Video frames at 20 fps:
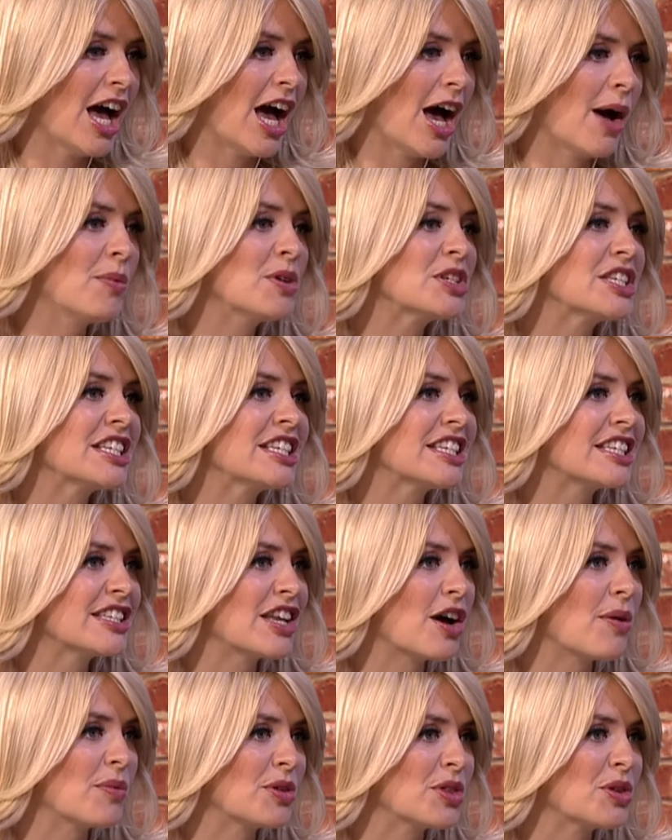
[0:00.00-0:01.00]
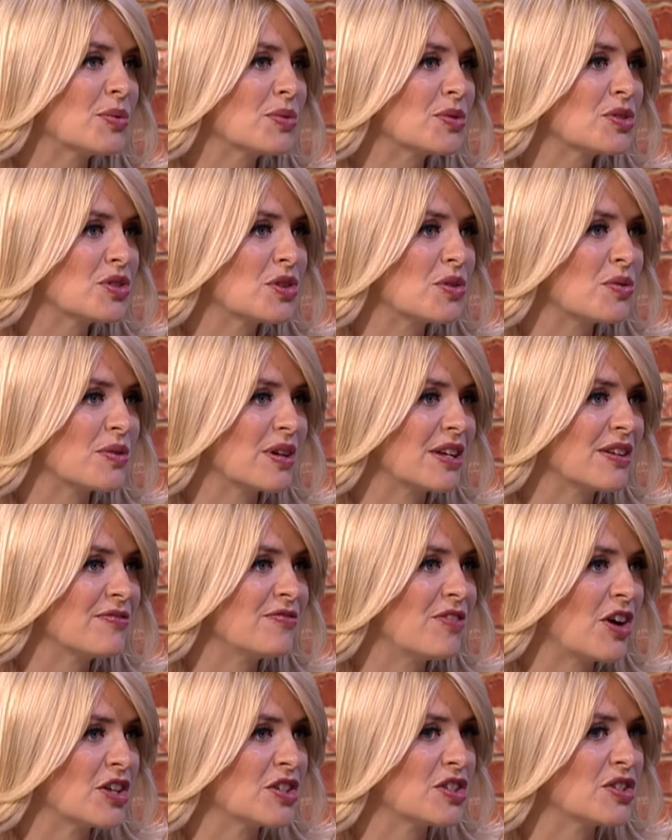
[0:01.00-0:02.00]
I wanted to start with your story
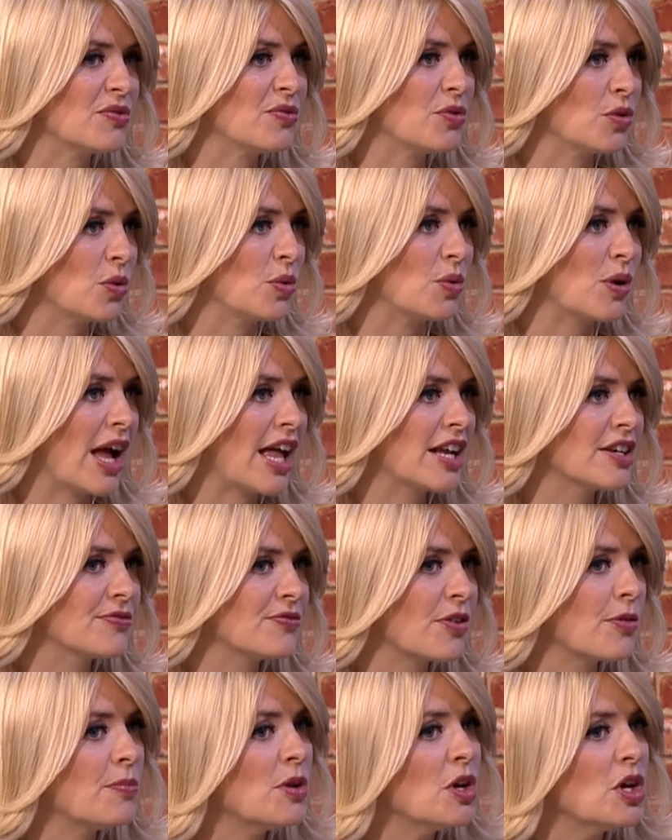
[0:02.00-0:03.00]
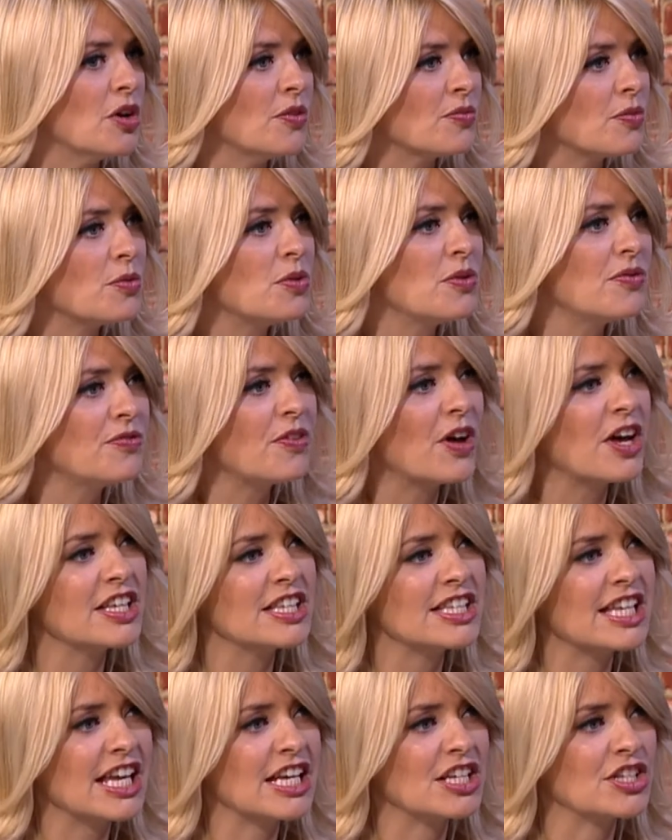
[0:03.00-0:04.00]
first of all, and from, from the
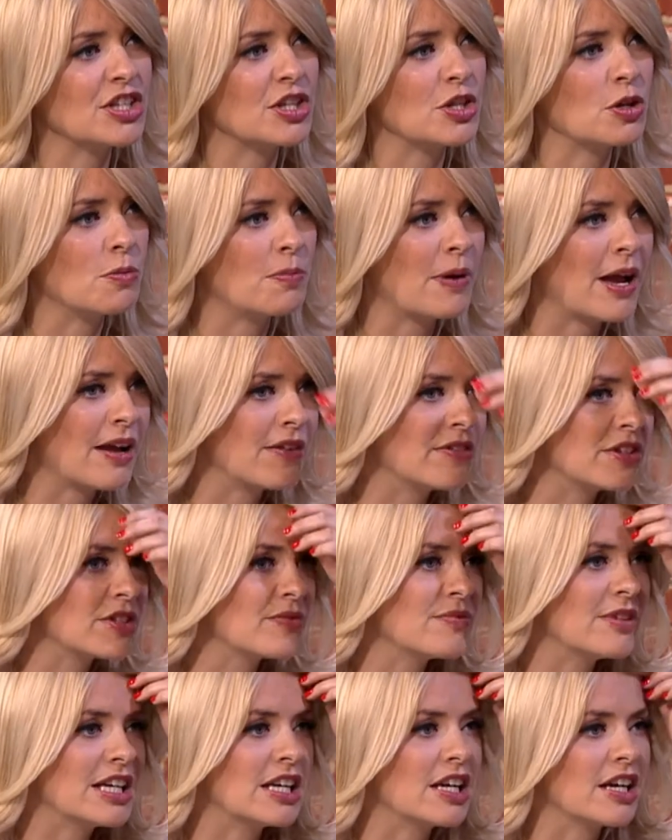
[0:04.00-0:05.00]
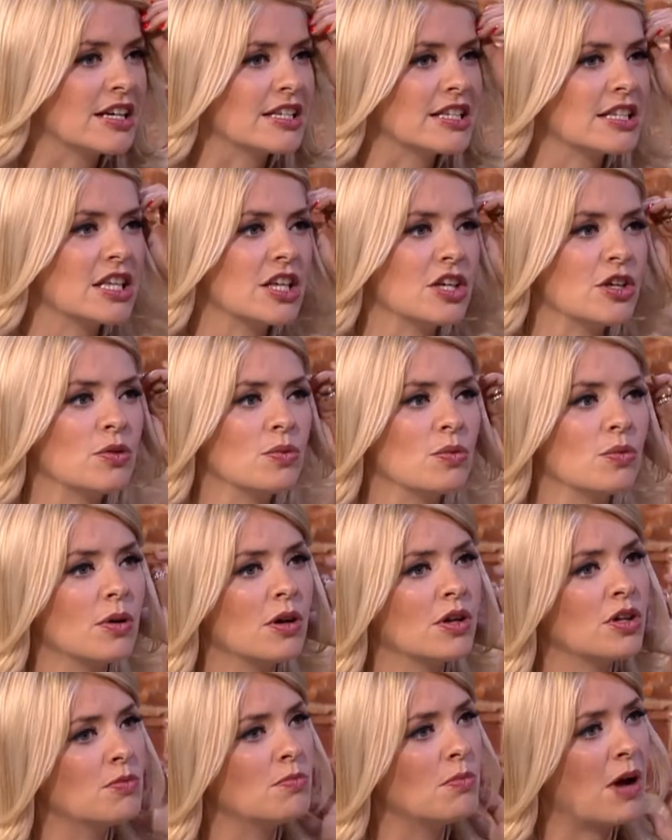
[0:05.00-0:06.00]
first age that your parents realised that you,
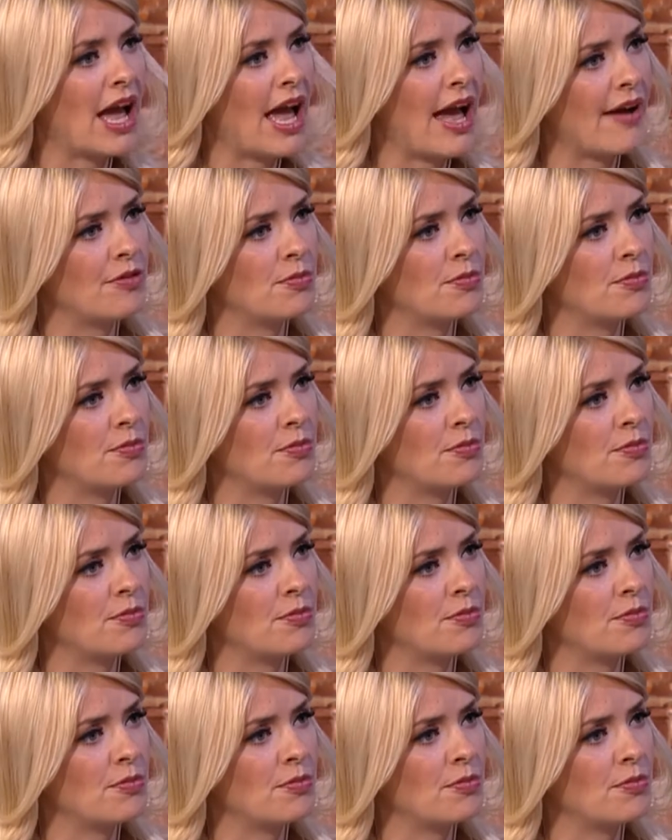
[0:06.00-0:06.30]
you might have